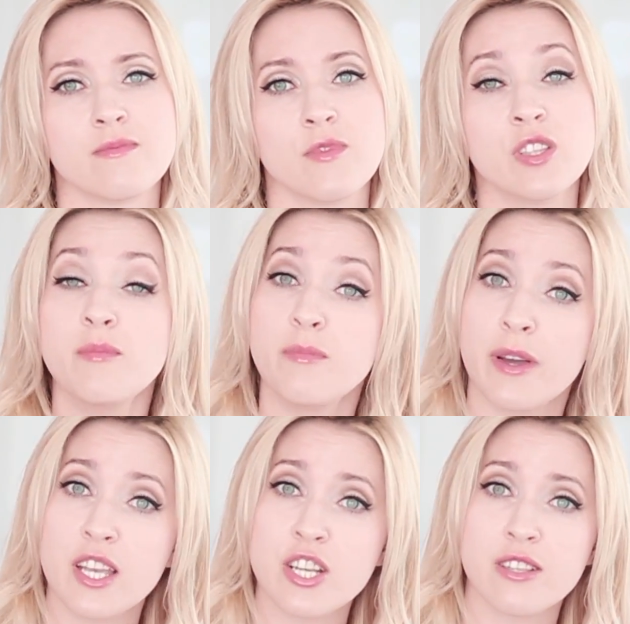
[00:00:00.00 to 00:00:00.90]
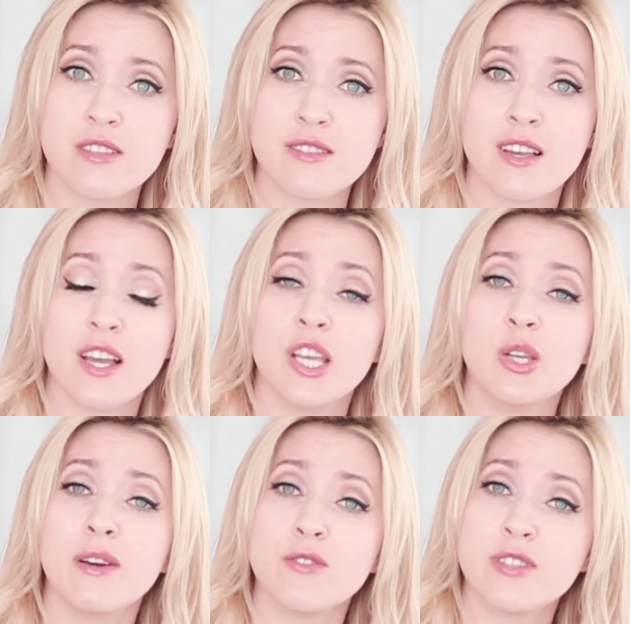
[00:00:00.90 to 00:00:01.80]
and impatient.
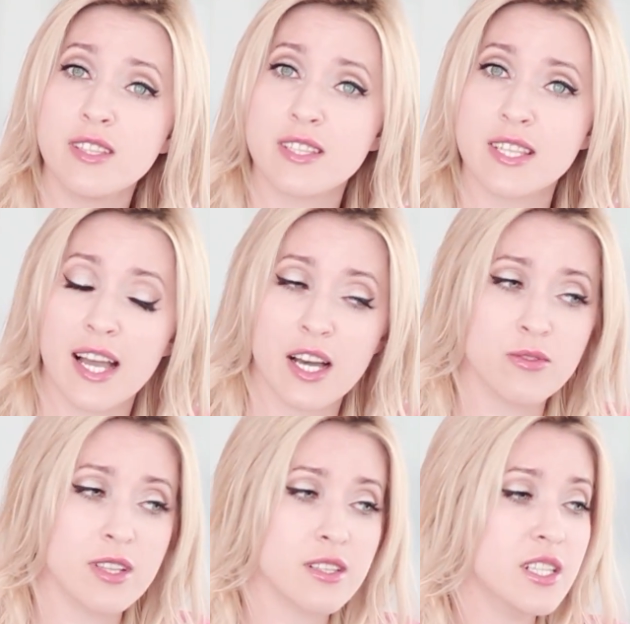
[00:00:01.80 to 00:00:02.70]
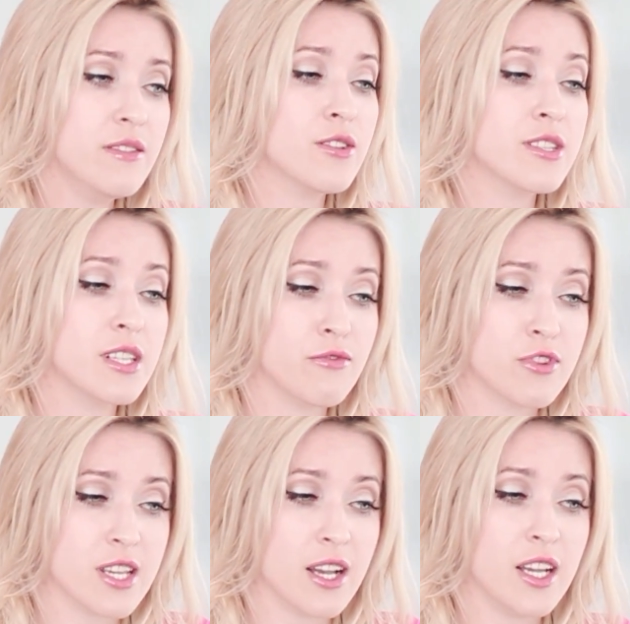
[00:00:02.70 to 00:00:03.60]
You have to sit down and give
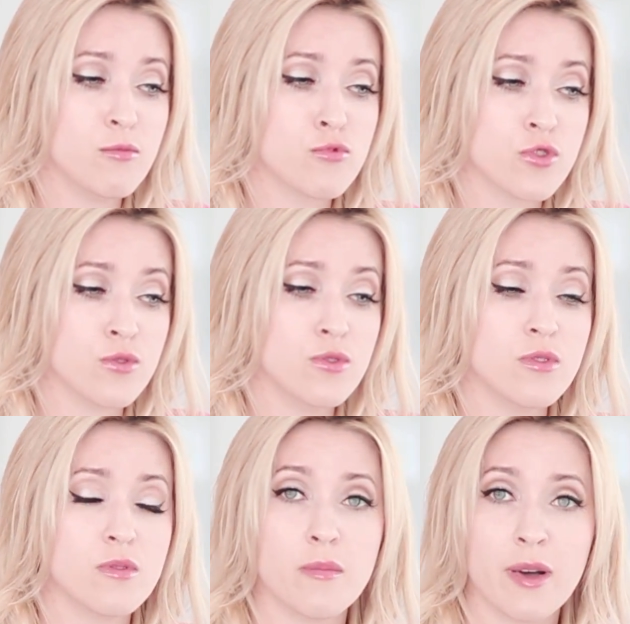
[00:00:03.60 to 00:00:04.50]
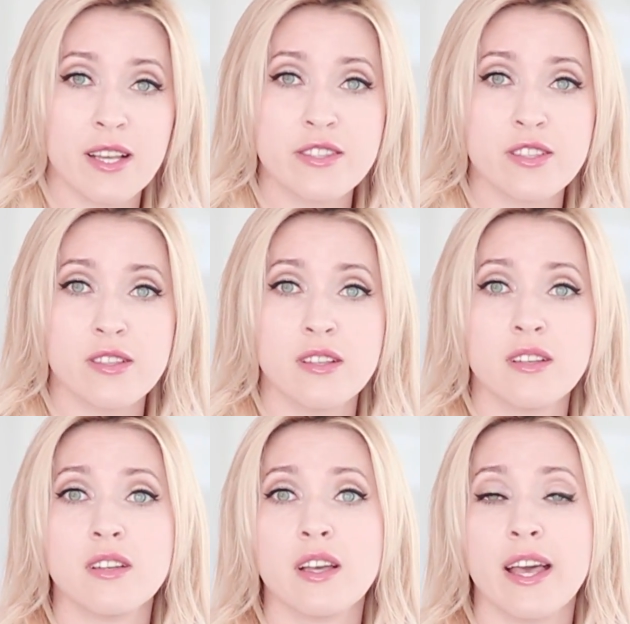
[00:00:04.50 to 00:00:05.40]
yourself time to master
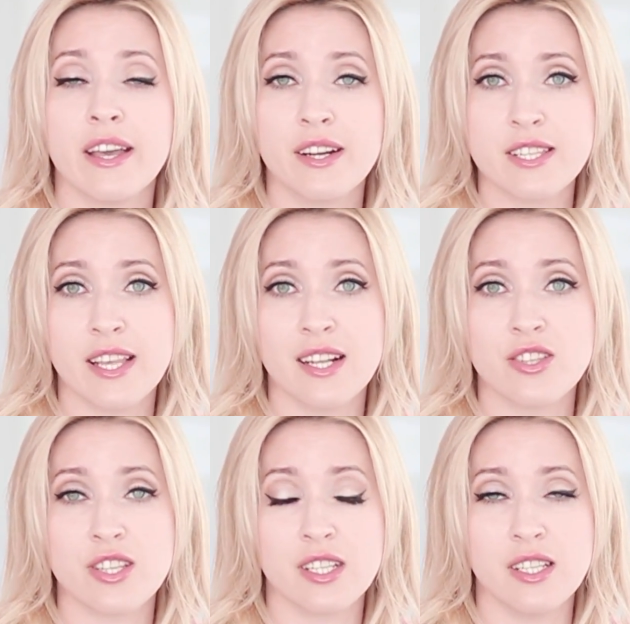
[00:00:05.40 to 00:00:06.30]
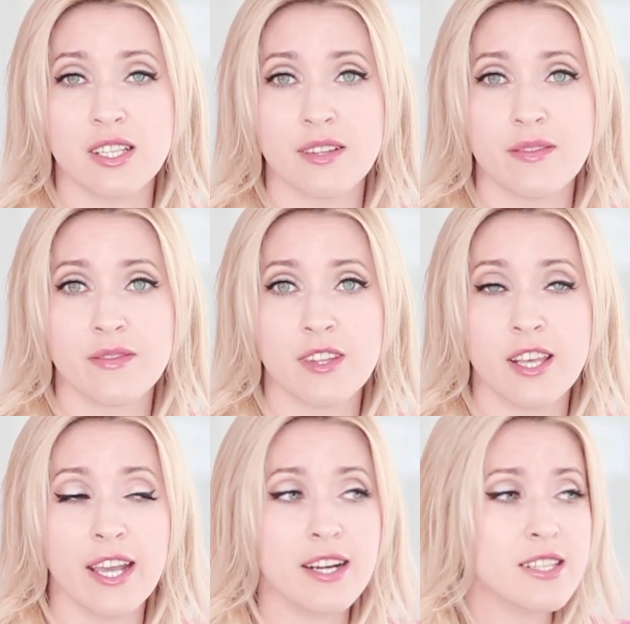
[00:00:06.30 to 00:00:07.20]
a hairstyling technique.
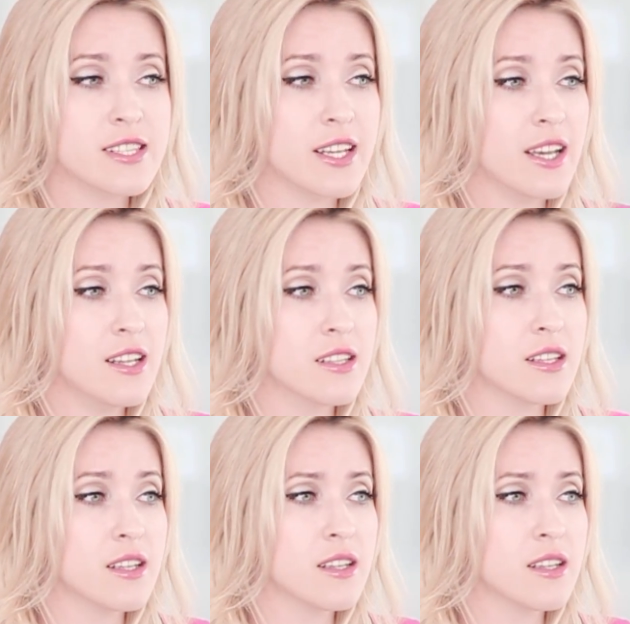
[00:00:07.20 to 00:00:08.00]
Hairstyling